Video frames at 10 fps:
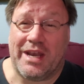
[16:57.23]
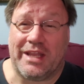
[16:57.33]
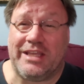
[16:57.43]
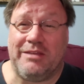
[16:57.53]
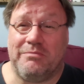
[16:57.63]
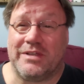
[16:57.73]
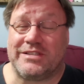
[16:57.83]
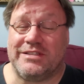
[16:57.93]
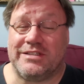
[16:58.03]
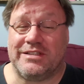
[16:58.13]
I keep
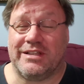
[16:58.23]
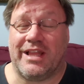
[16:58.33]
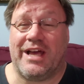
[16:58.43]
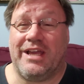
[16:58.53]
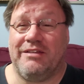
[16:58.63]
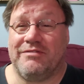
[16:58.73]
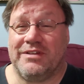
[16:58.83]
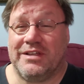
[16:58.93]
missing the live.